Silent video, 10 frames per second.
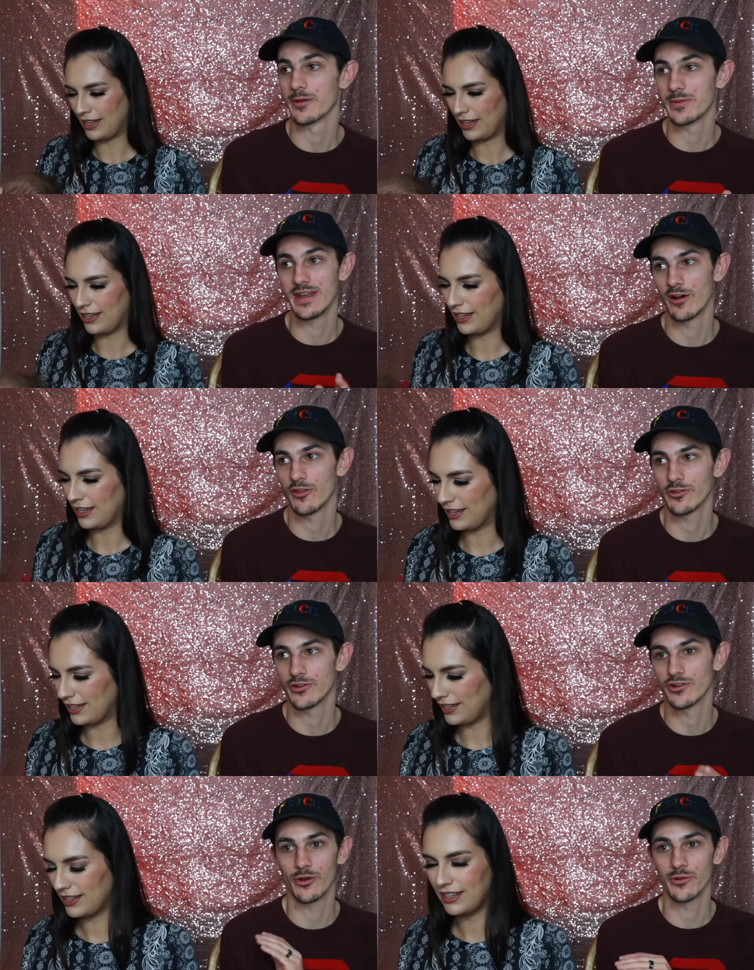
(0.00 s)
Speaker 1: to be now though.
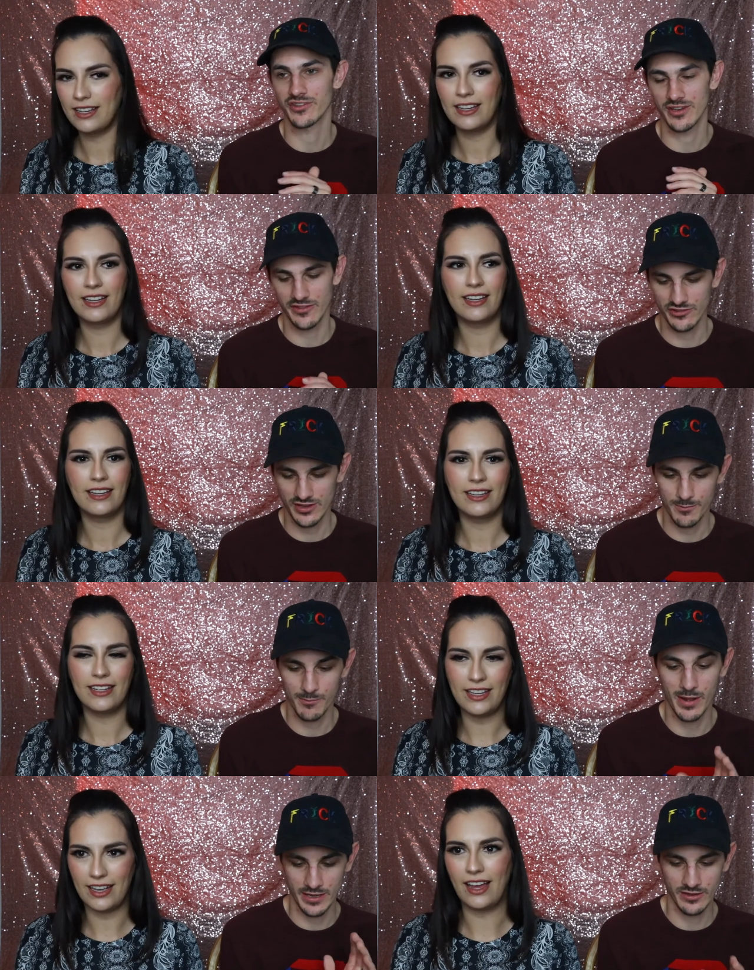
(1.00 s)
Yours always stayed the same.
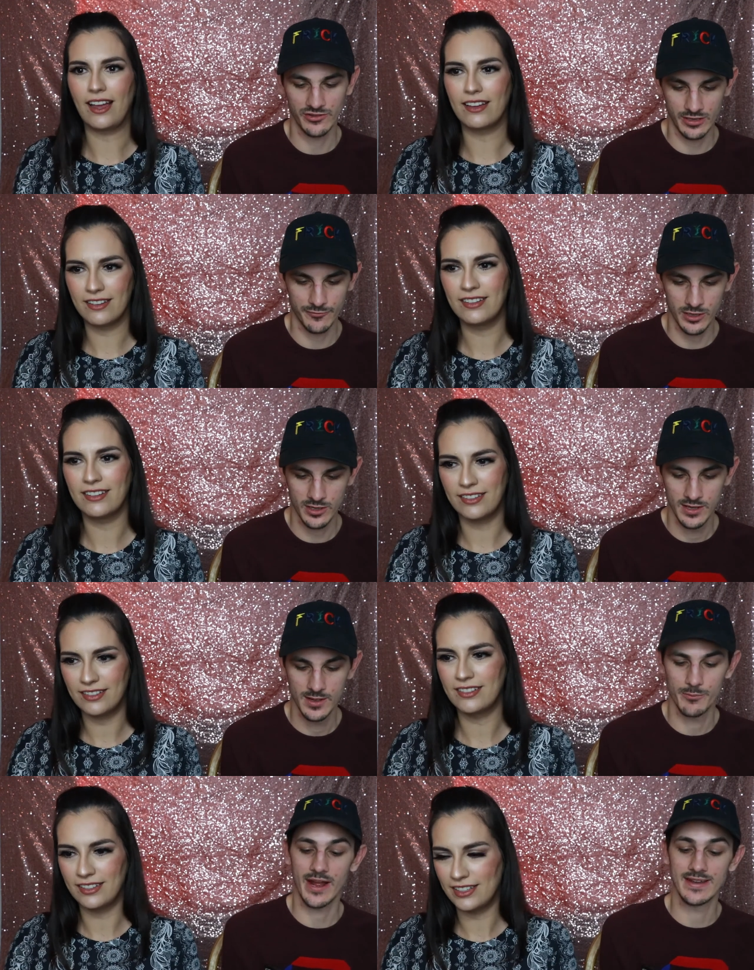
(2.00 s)
Mine yeah. is different.
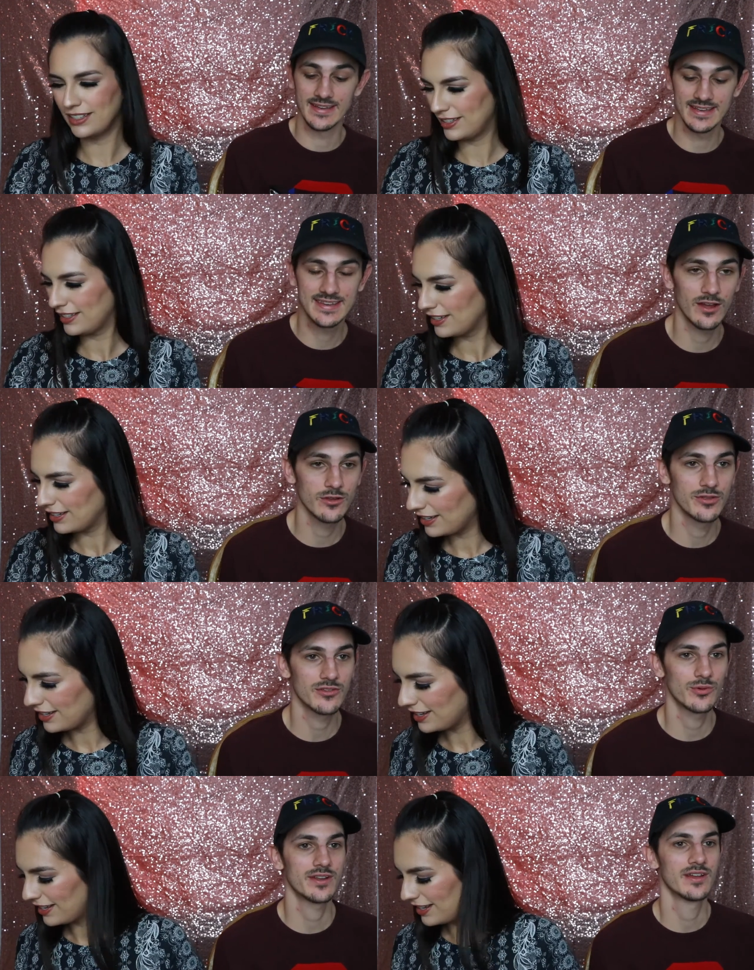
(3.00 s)
But I did tell you this
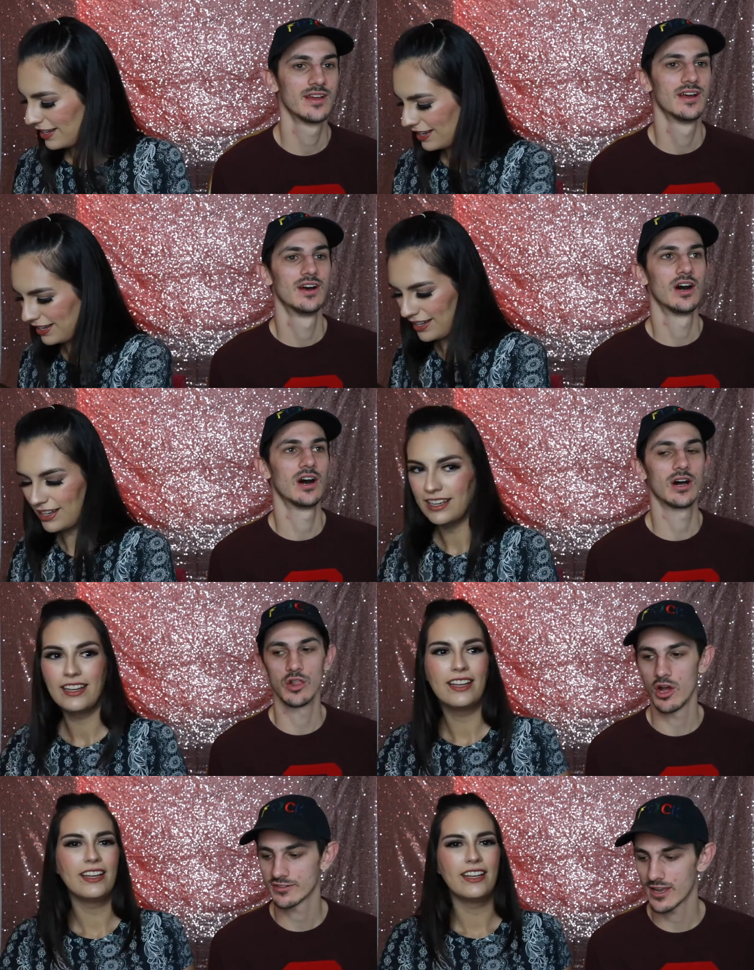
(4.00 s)
one a
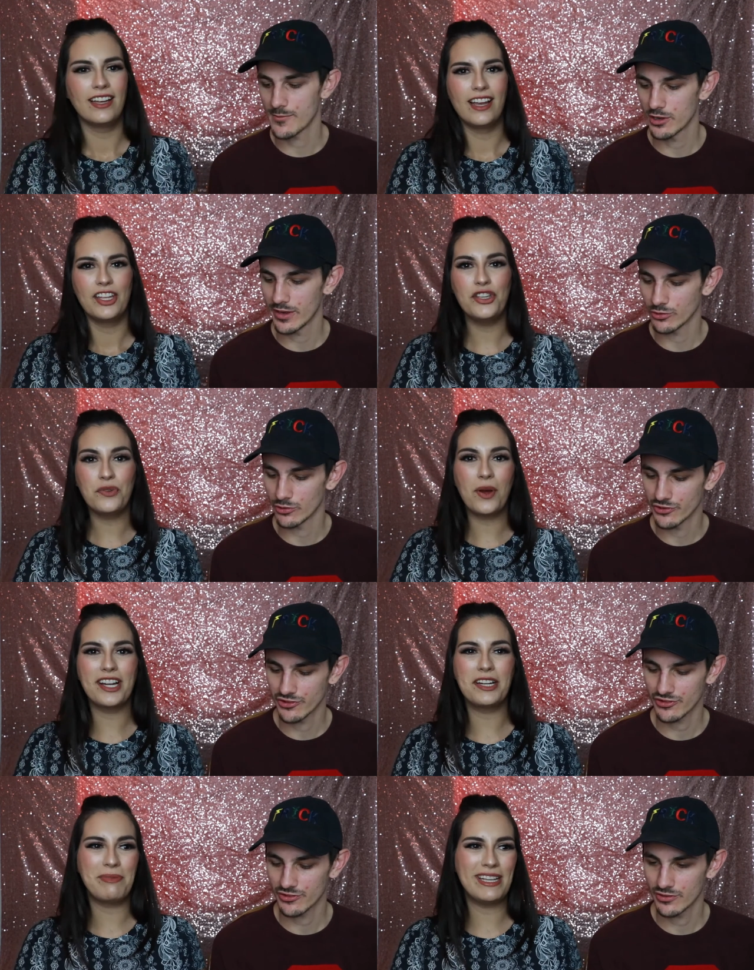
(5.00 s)
long time ago. I you wanted
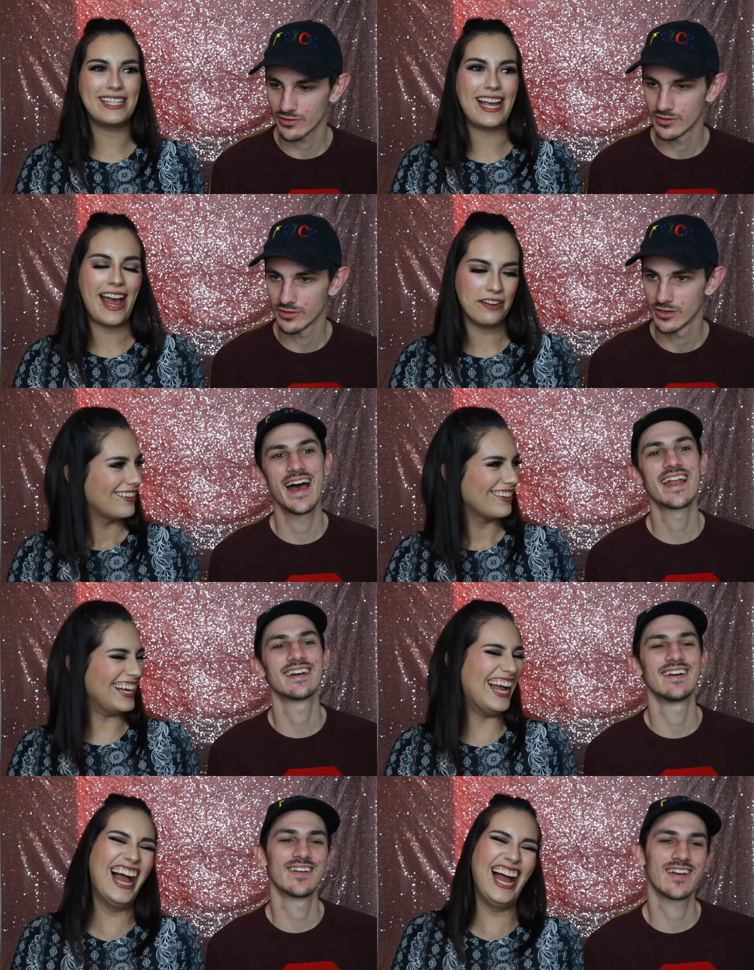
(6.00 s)
to be
Speaker 2: a dad. dad.
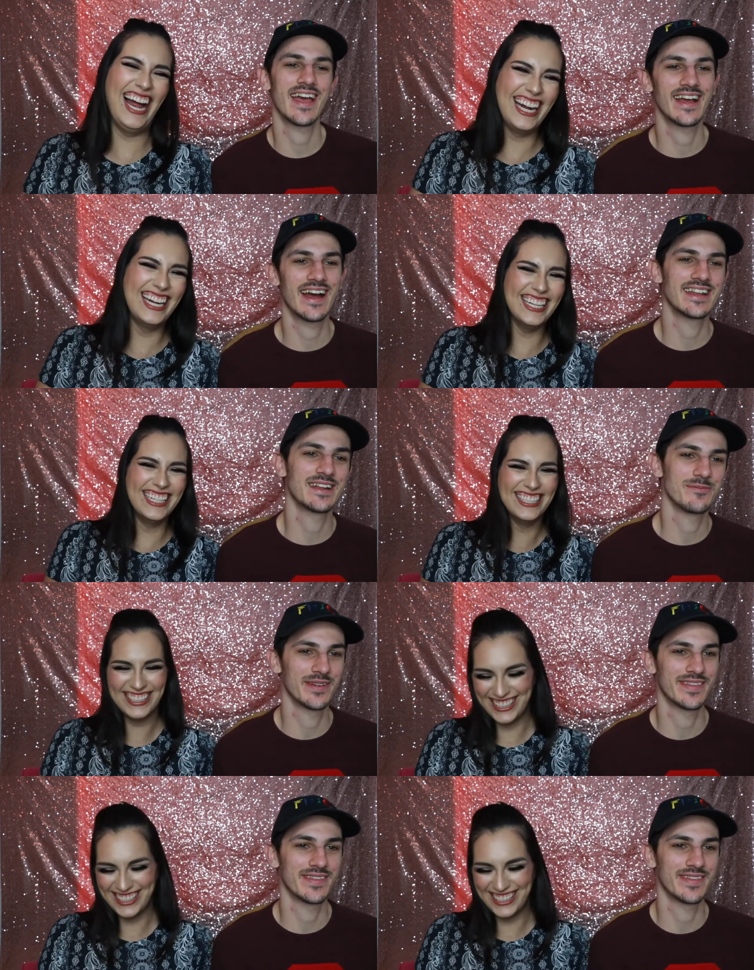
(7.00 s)
Speaker 1: Okay, I didn't put